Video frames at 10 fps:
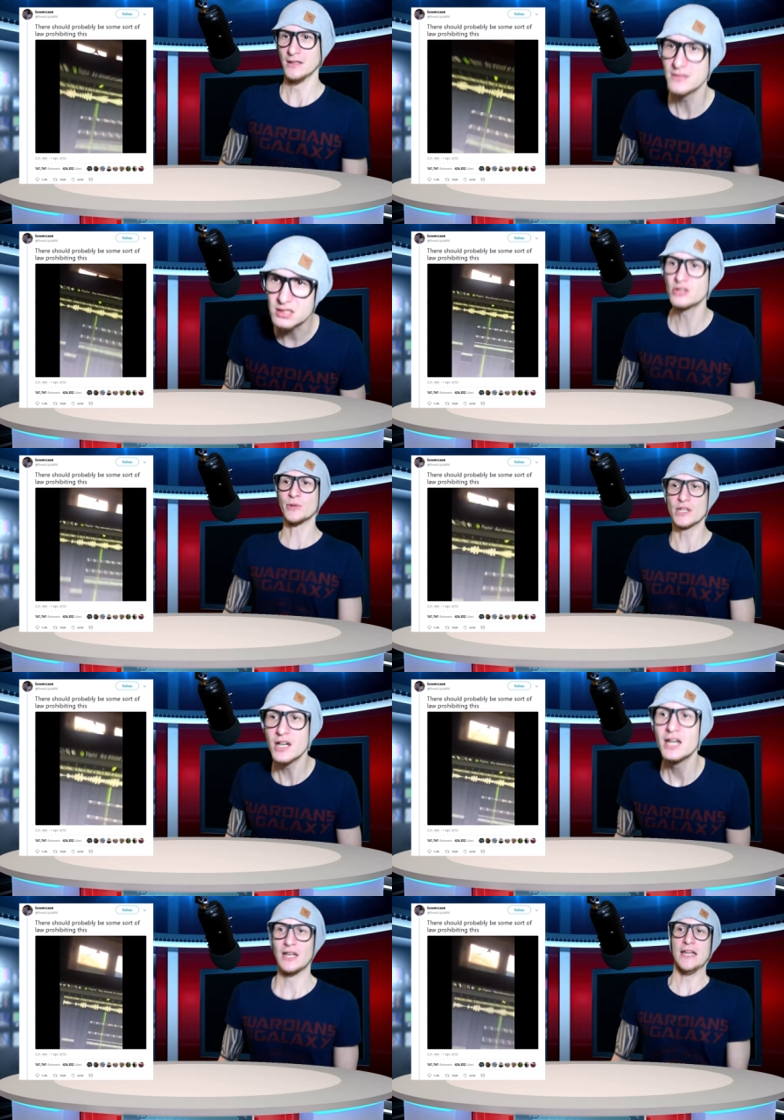zooming
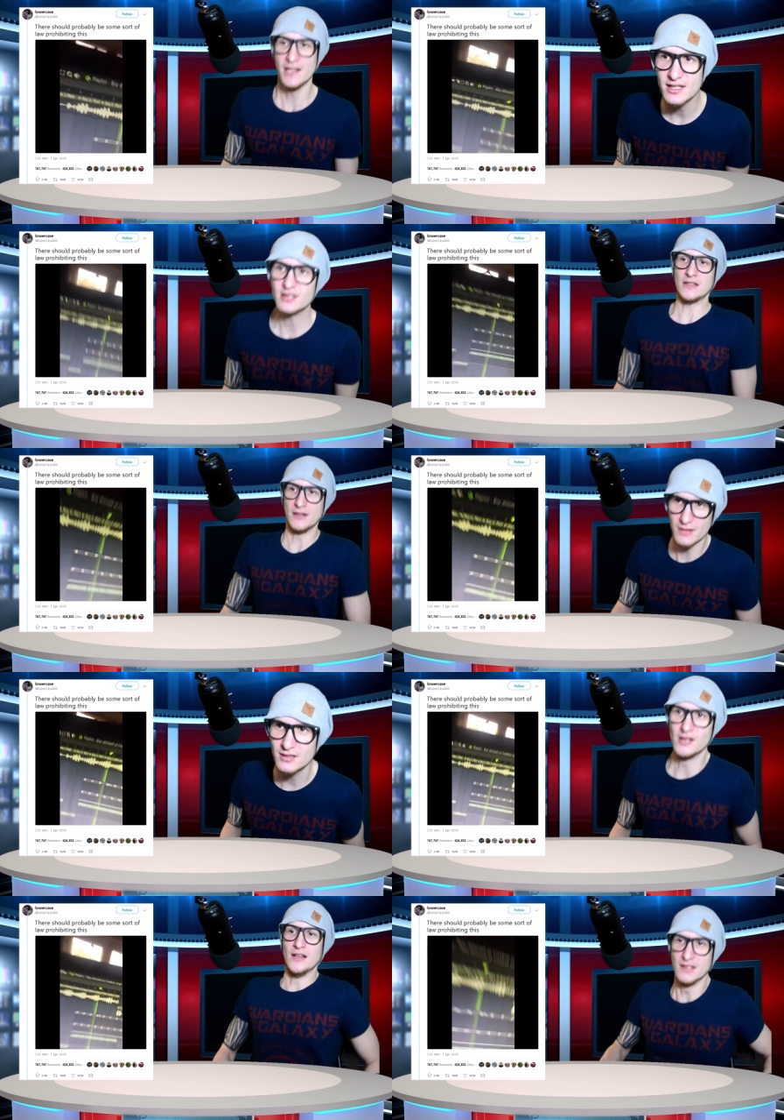ahead into
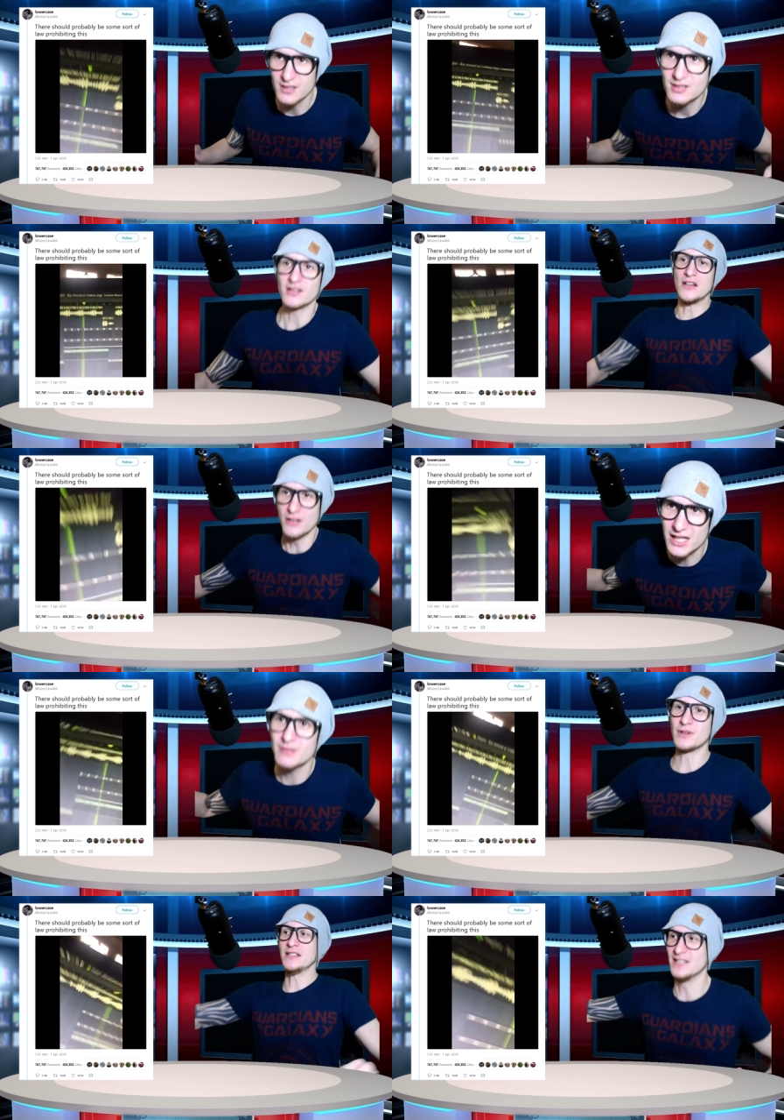the
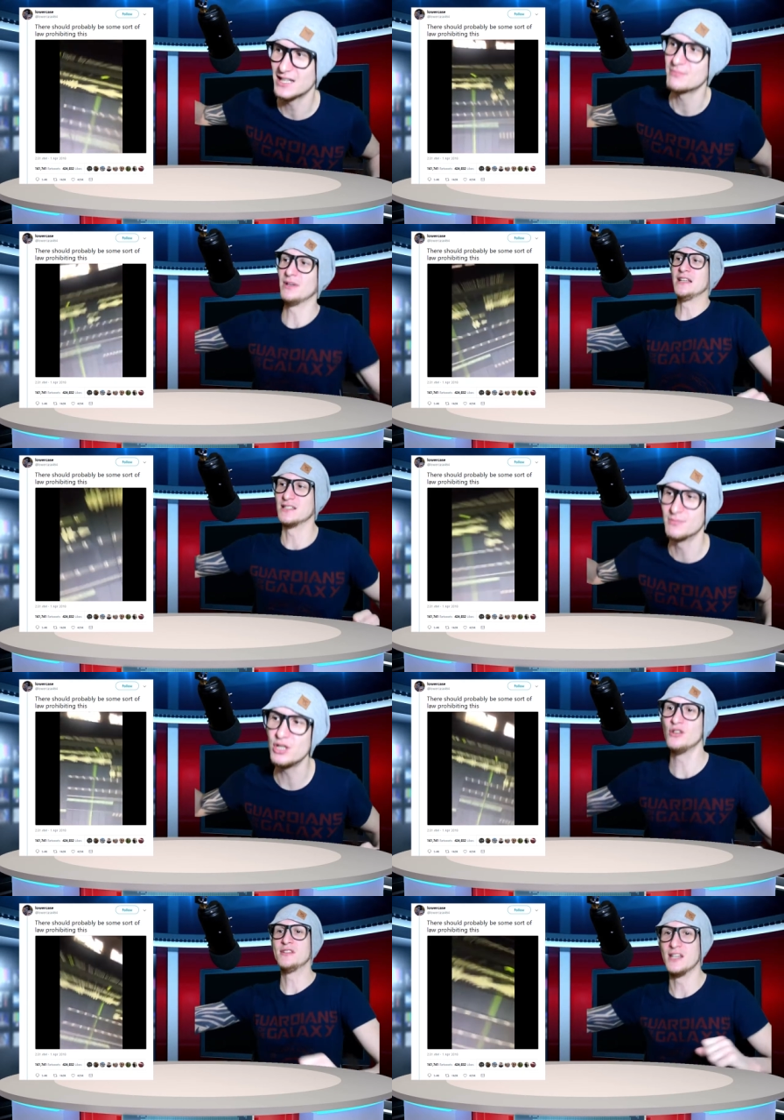screen because that makes the
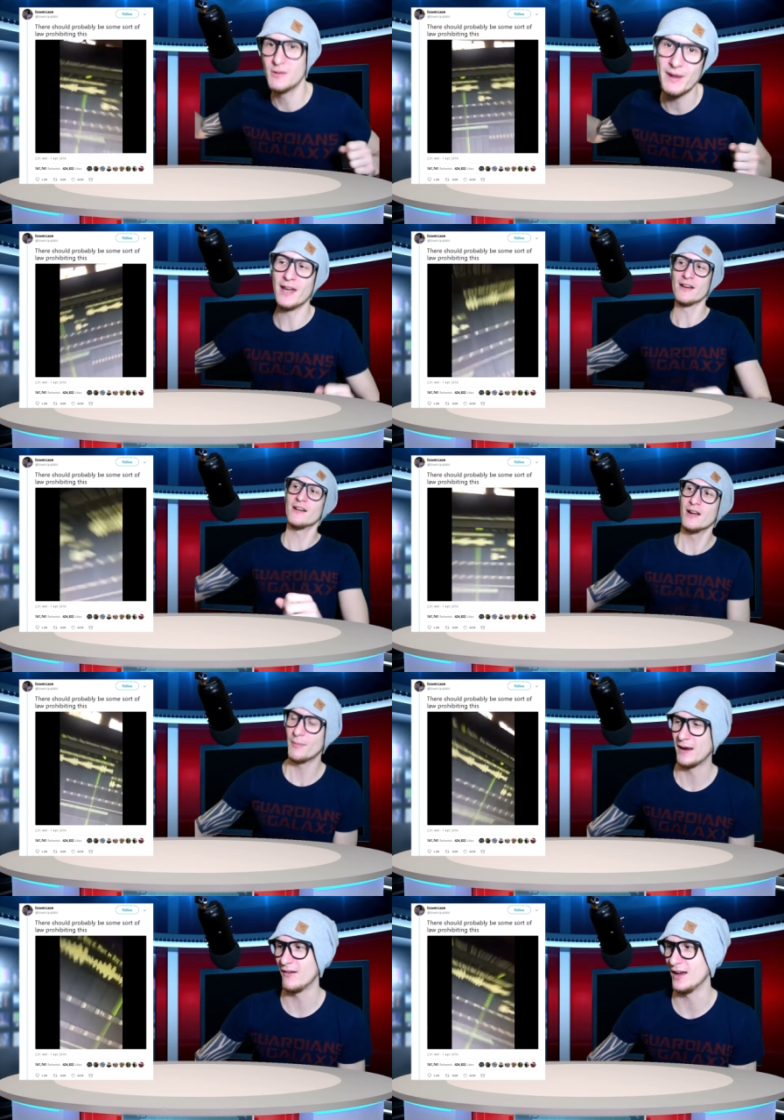music better,
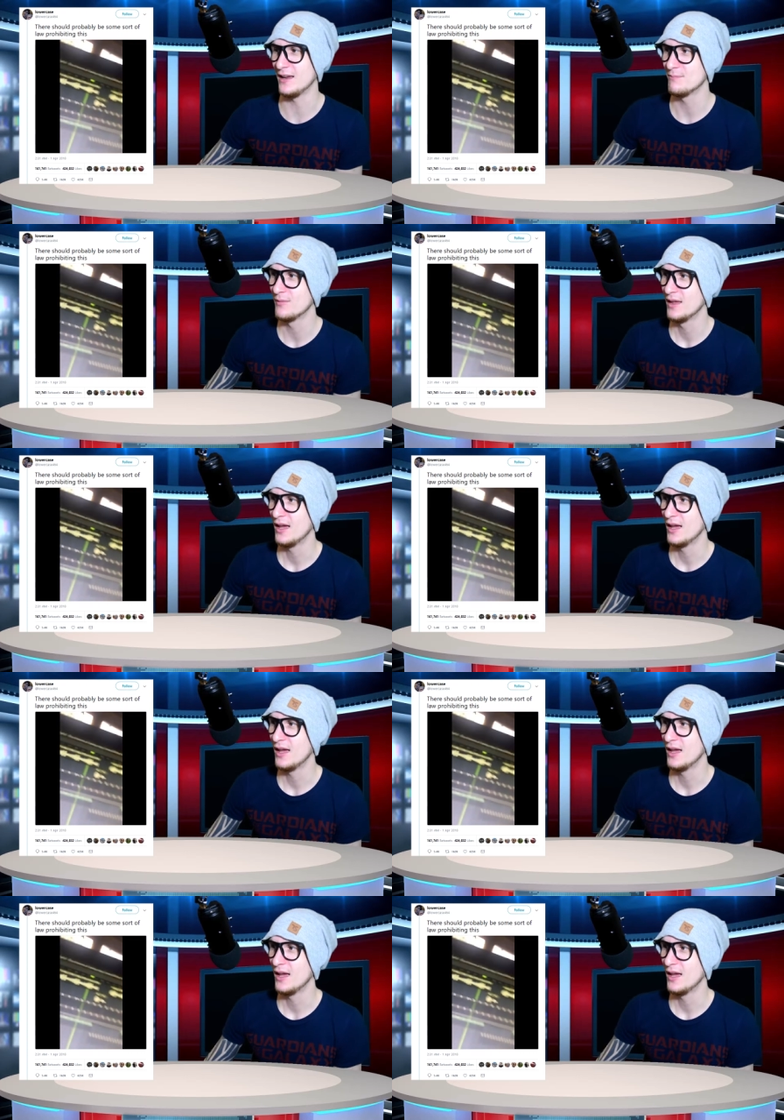apparently.